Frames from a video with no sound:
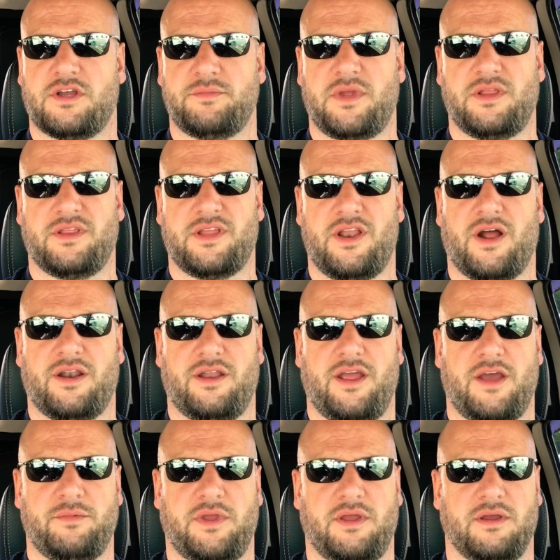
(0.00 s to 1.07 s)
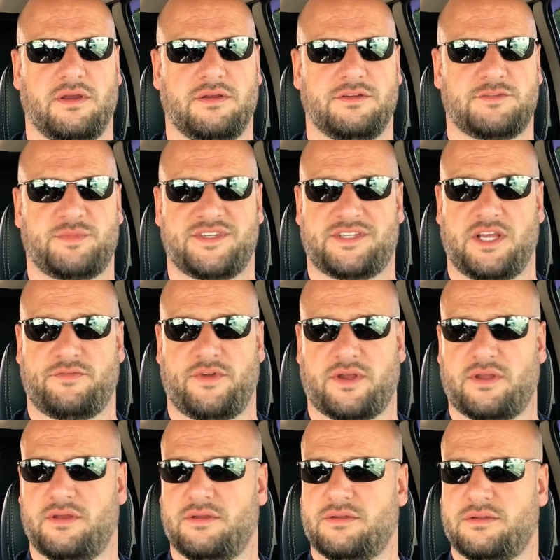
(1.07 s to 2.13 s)
I mean, they're not Hemi specific,
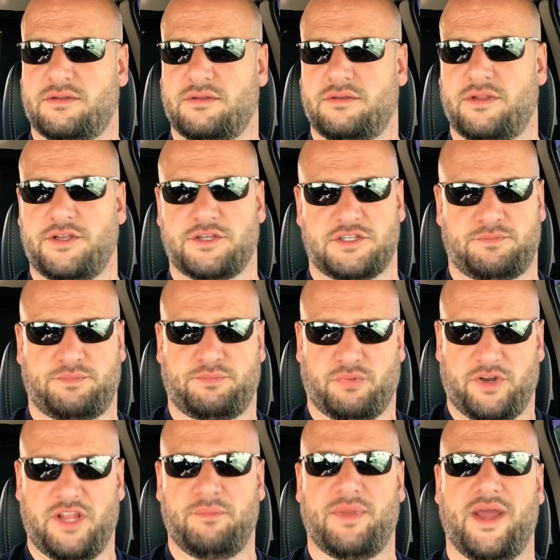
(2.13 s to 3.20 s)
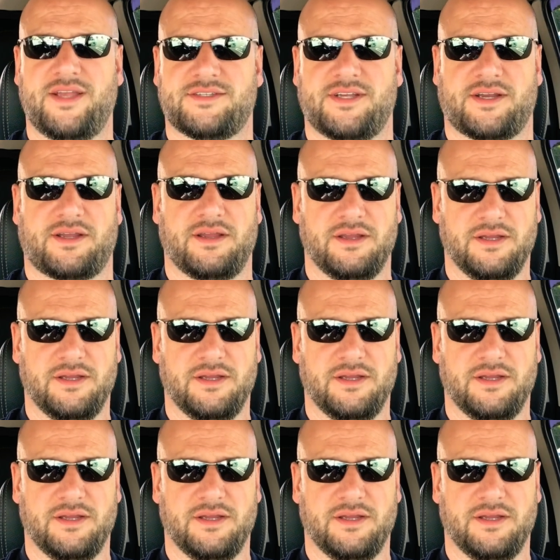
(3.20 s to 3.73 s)
they're just pretty basic.